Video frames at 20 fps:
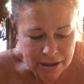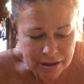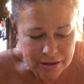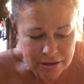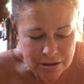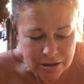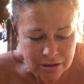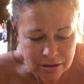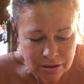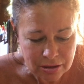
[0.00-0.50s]

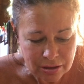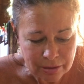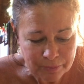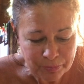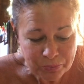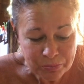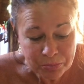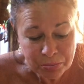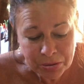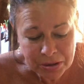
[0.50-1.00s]
as a
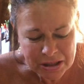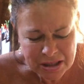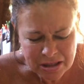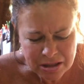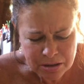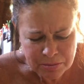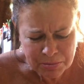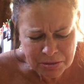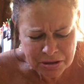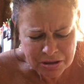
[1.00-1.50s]

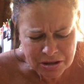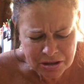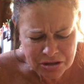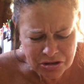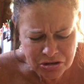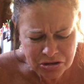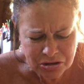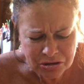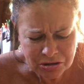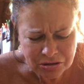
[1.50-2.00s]

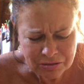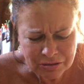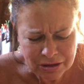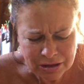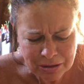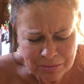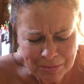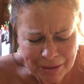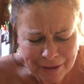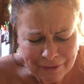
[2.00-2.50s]
predisposition
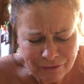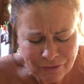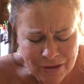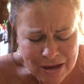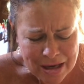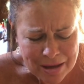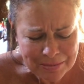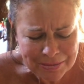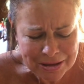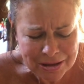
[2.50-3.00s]
in my
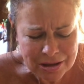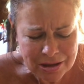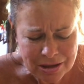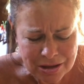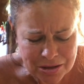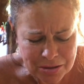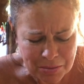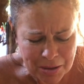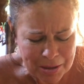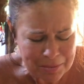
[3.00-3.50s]
family
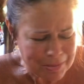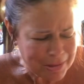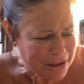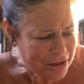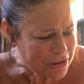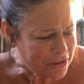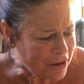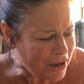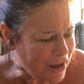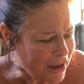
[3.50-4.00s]
because my
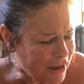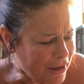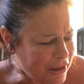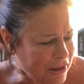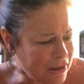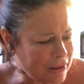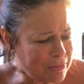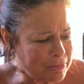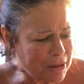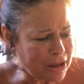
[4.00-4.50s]
mother had
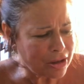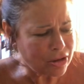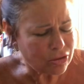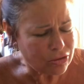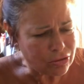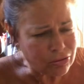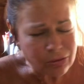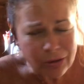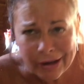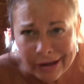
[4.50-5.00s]
it and my
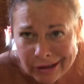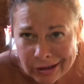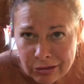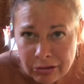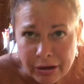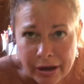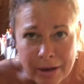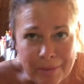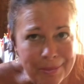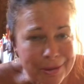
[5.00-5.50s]
great
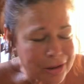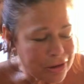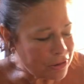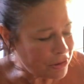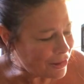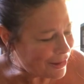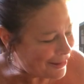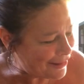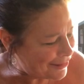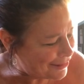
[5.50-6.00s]
grandmother
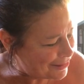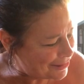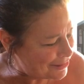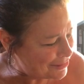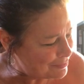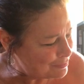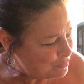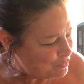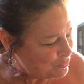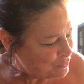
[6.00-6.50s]
had it,
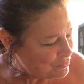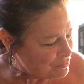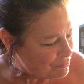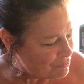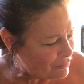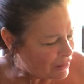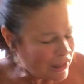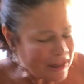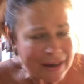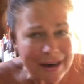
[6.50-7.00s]

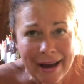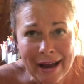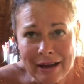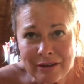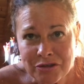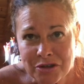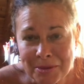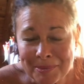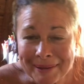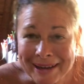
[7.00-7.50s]
and I
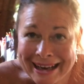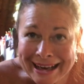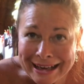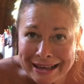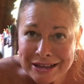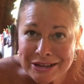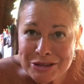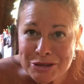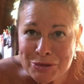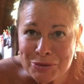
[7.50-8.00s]
have some
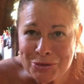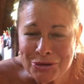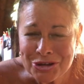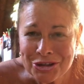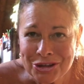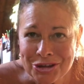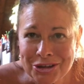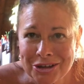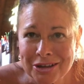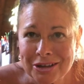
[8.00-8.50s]
aunts
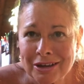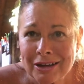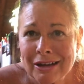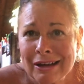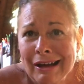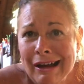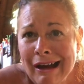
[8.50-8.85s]
with it.